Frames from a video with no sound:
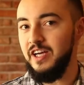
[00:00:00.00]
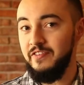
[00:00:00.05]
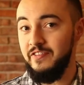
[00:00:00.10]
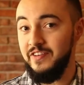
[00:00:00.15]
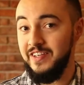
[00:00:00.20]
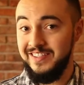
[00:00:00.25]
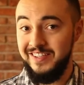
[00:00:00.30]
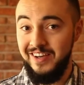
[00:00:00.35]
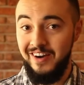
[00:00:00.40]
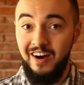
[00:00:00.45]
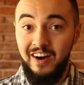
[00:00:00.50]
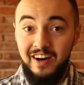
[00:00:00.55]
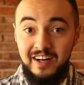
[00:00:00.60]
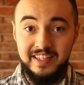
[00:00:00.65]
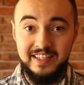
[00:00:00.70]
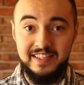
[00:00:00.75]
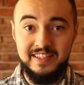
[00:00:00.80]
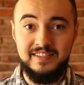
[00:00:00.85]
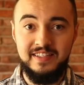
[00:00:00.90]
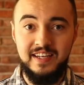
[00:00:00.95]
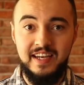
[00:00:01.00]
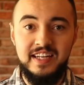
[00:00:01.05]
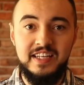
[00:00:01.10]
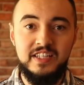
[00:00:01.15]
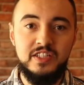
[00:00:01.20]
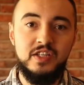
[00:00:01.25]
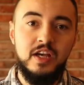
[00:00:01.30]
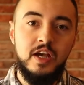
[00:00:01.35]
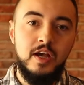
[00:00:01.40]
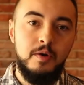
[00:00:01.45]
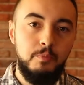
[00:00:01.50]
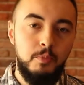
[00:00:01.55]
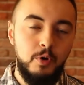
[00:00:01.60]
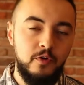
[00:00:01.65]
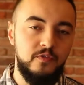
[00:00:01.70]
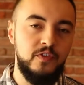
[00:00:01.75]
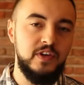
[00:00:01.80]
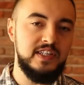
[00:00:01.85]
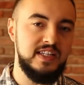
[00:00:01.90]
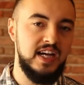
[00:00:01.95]
of his audience and his
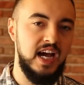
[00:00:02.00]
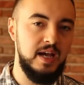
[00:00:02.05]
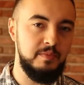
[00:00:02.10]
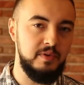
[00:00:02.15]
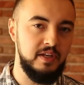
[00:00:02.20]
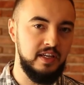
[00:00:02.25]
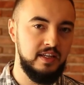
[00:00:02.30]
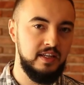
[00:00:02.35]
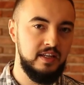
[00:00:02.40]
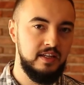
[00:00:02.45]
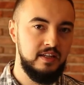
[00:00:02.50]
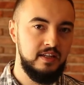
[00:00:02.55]
perfect timing,